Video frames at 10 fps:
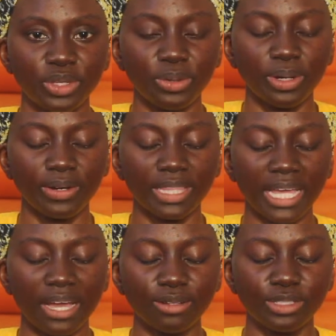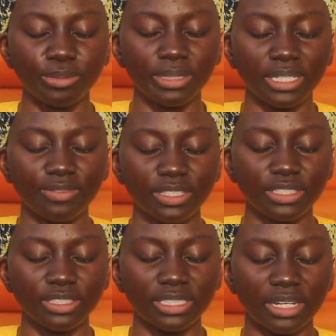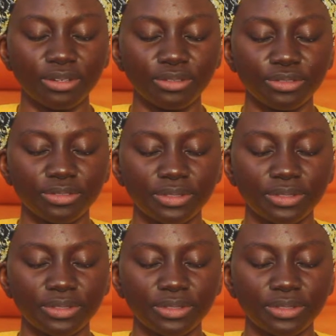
You are allowed to believe in yourself.